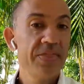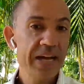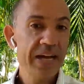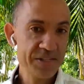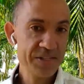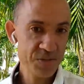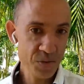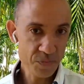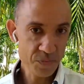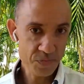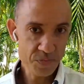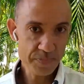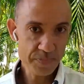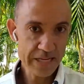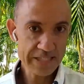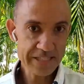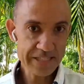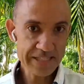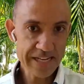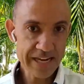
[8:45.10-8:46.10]
That's all from
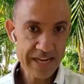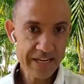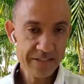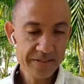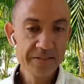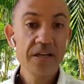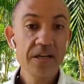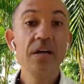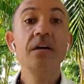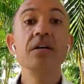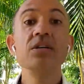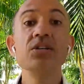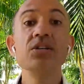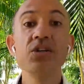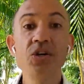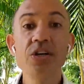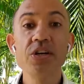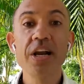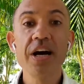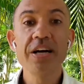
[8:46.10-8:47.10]
me today.
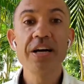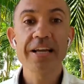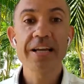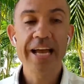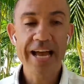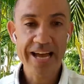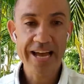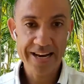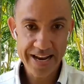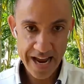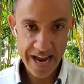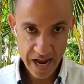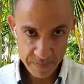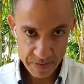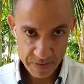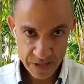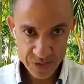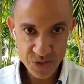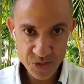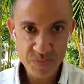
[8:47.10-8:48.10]
Good luck and
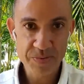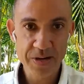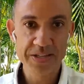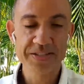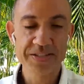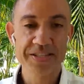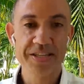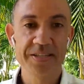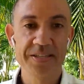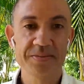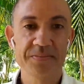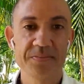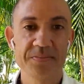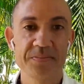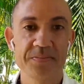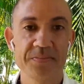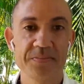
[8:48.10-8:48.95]
happy job hunting.